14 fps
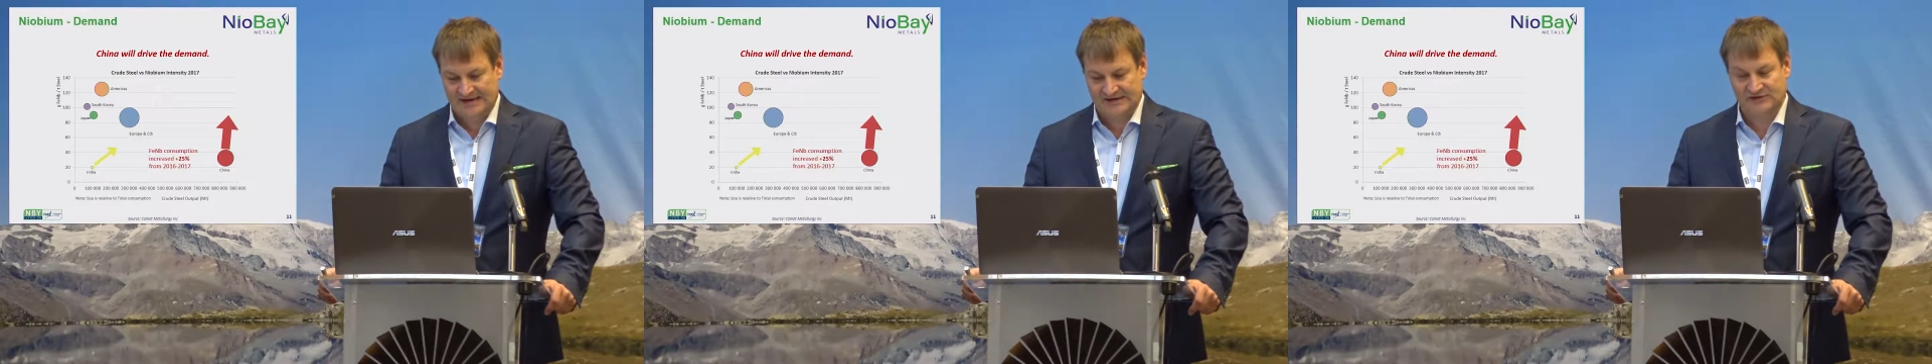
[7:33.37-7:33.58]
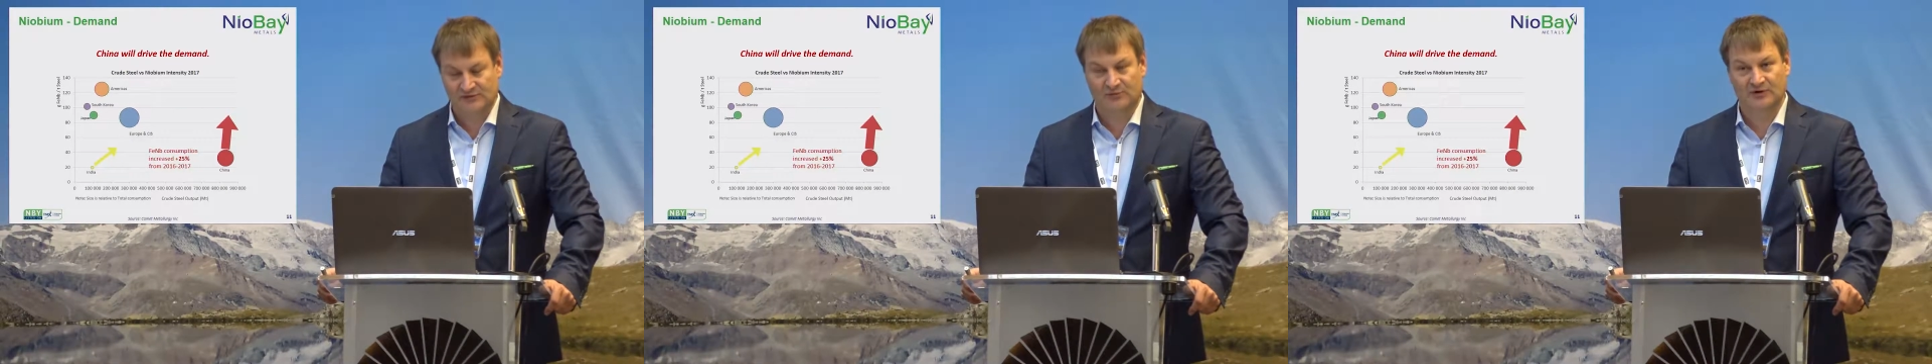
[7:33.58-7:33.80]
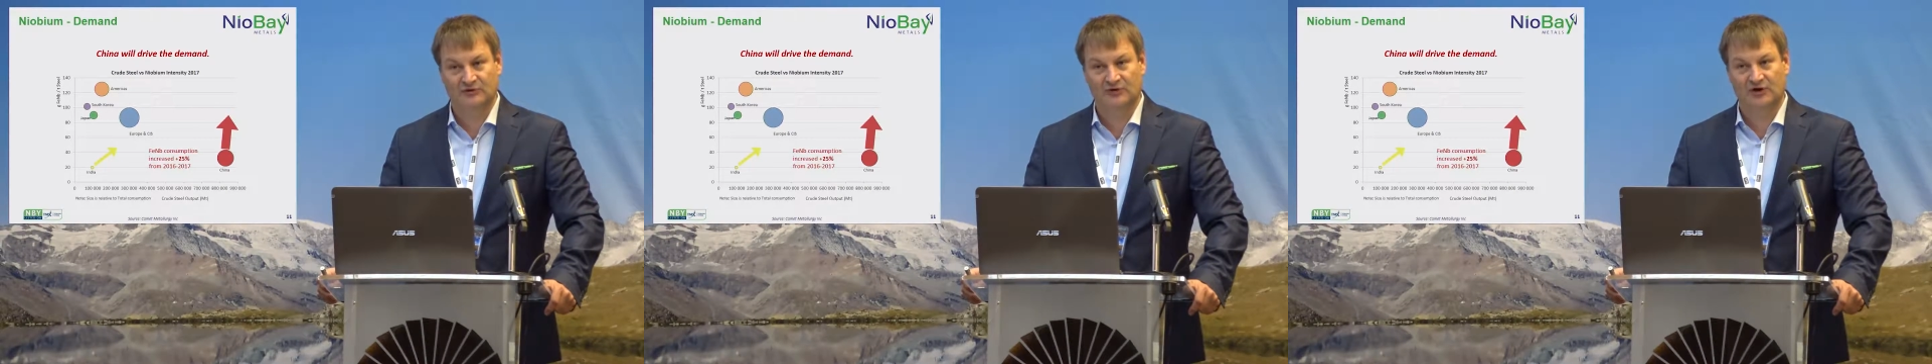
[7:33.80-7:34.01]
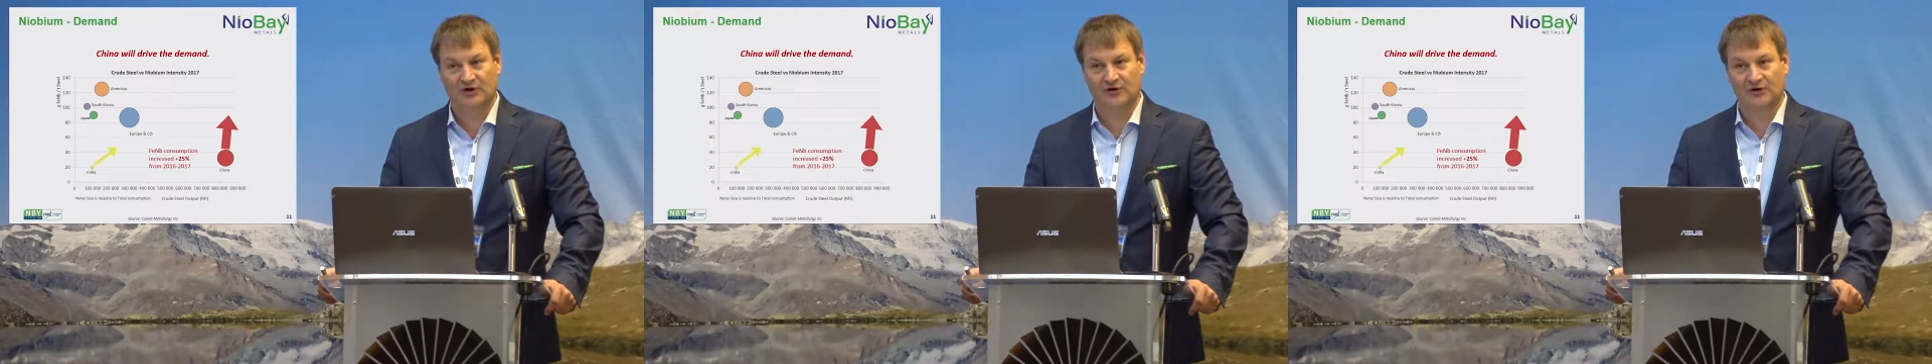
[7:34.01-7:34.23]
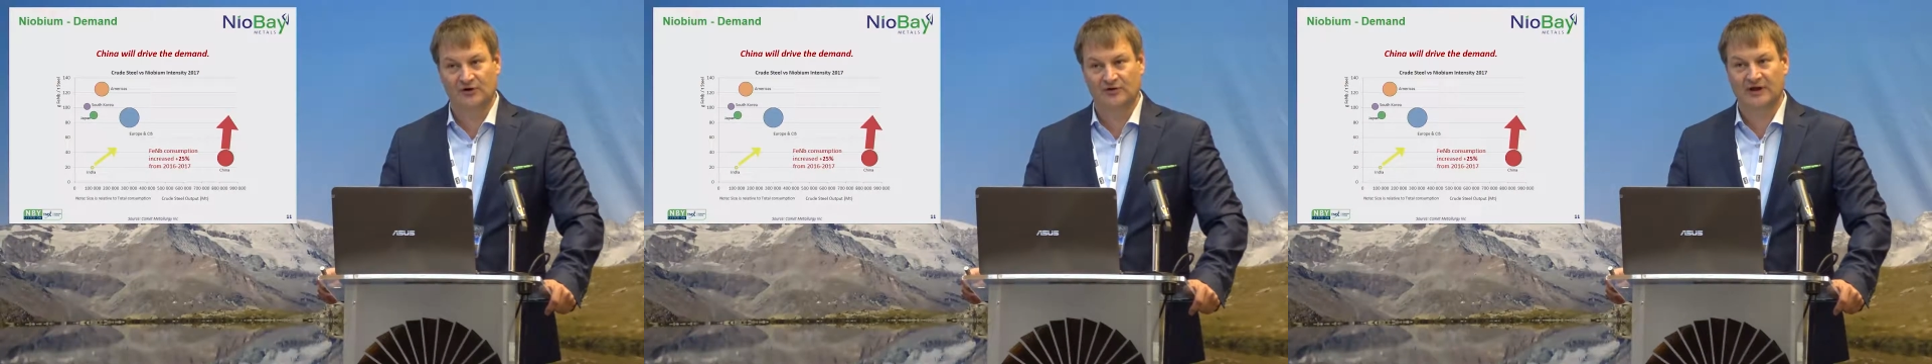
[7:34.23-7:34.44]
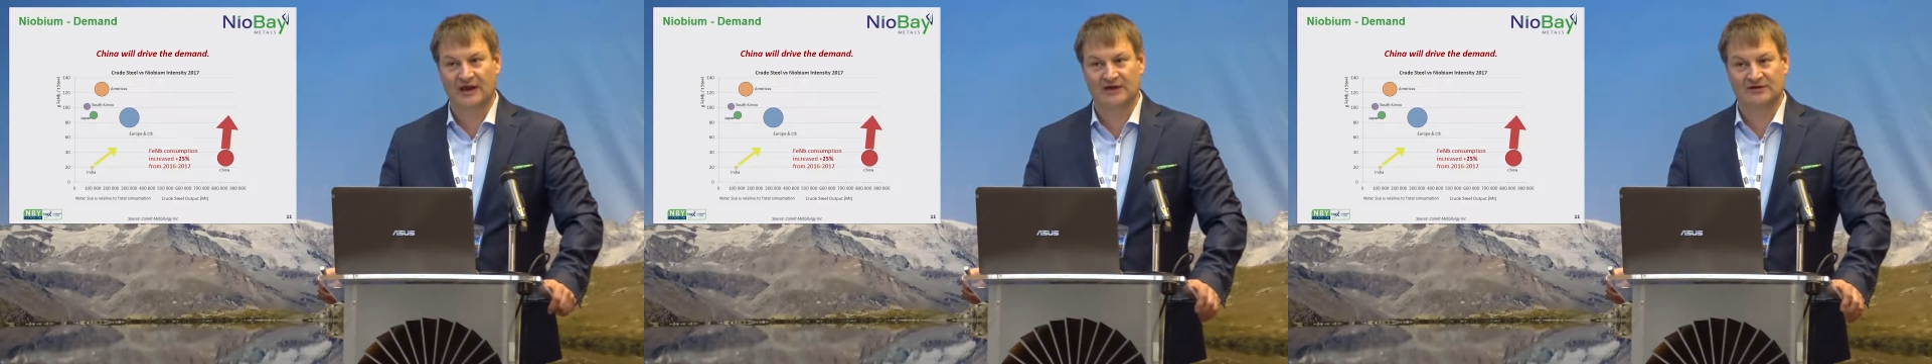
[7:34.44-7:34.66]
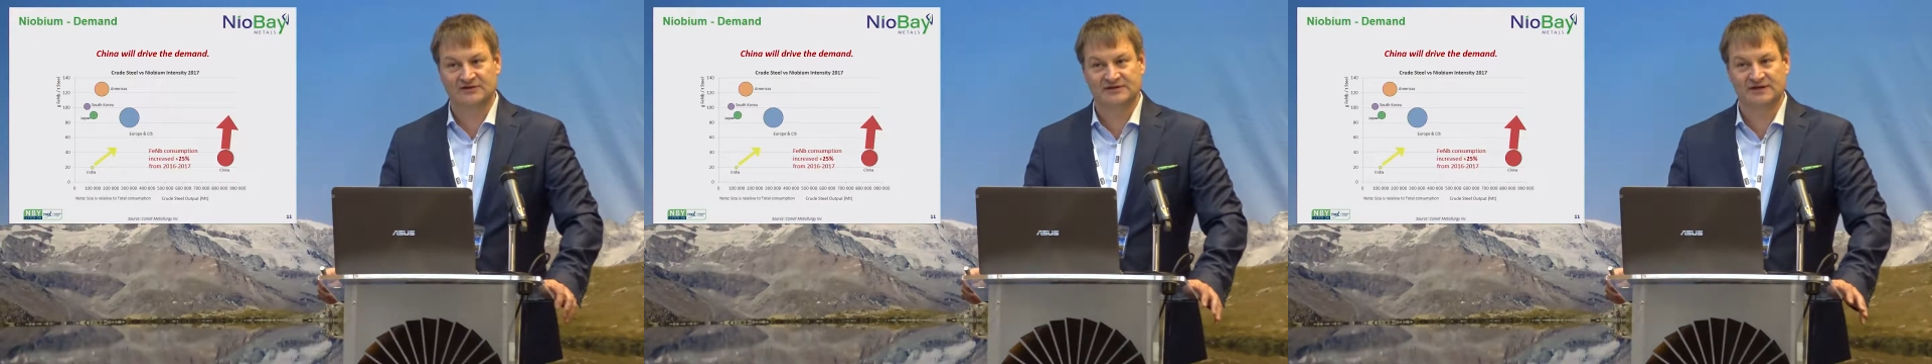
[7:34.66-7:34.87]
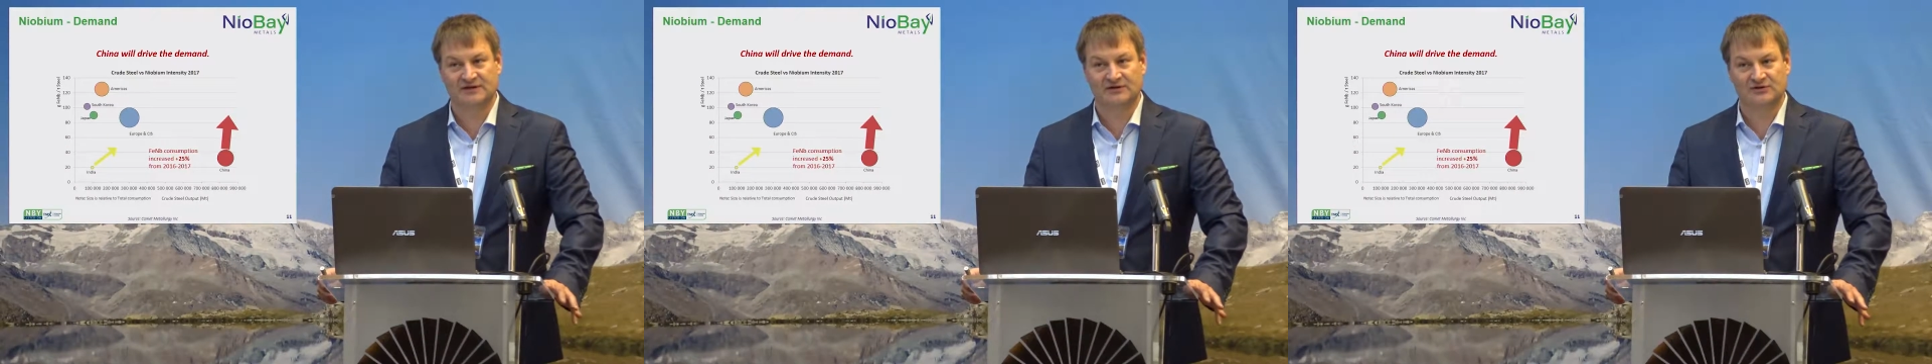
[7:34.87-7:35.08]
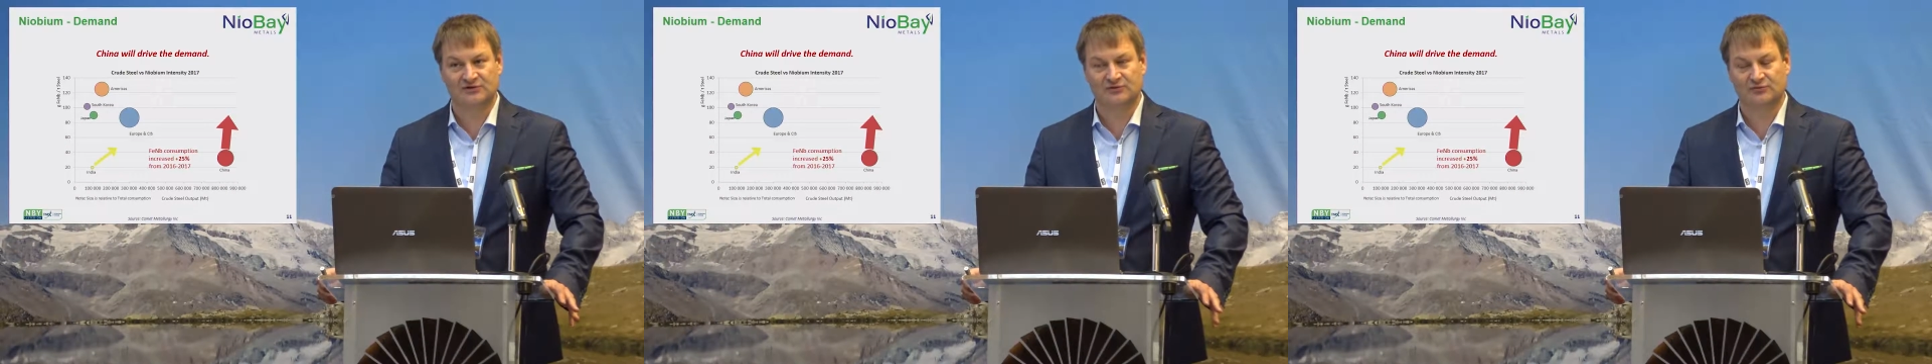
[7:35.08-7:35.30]
So when you're looking at the steel
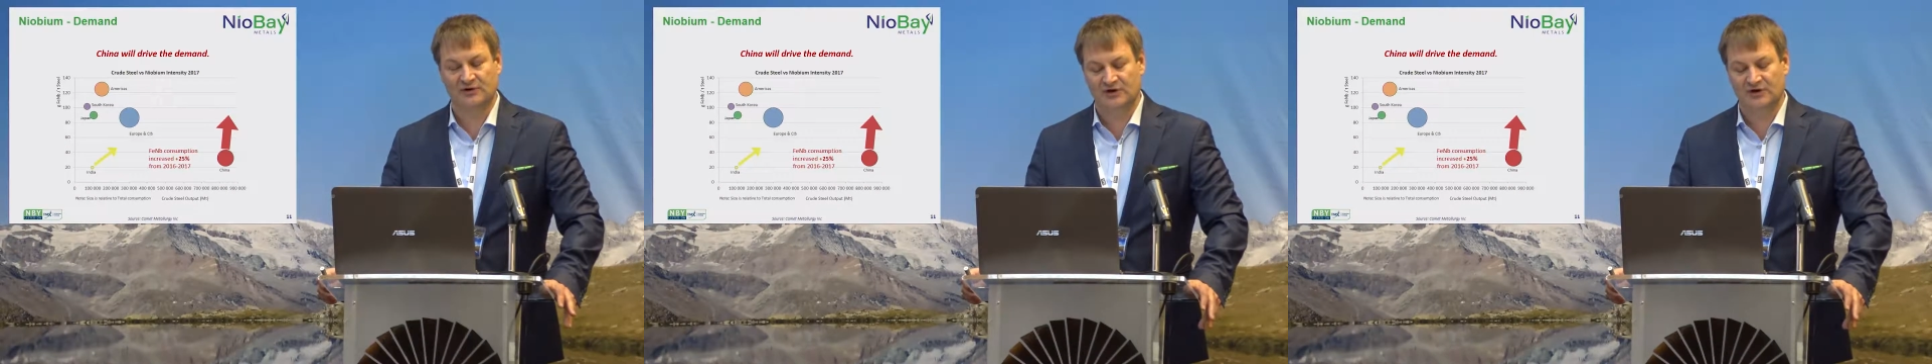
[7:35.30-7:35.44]
industry,